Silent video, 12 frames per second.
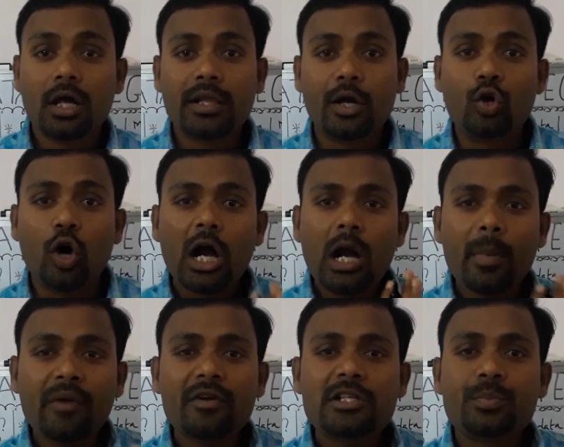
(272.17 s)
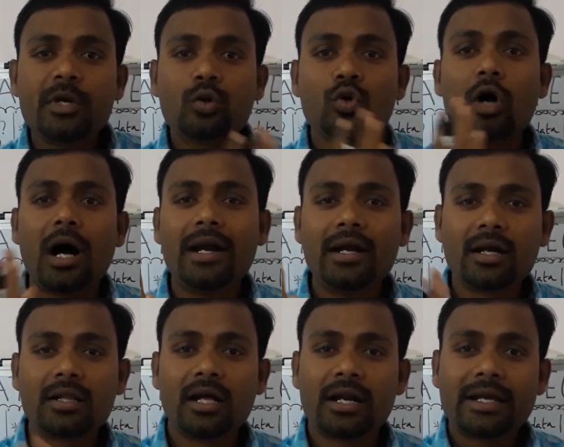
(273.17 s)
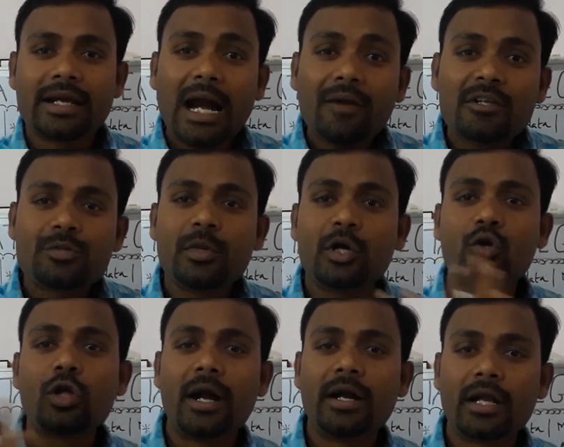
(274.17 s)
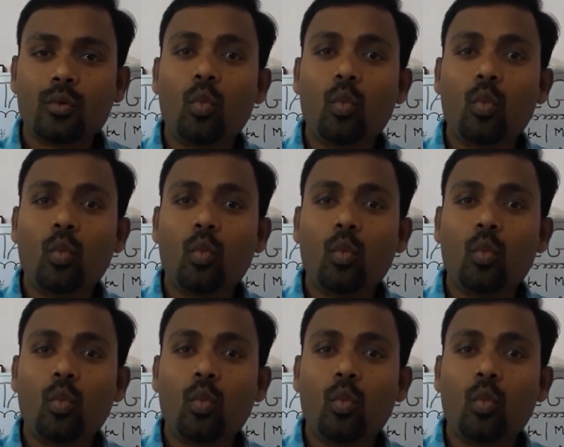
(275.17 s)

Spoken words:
The document will speak to the auditor. The record will speak to the auditor.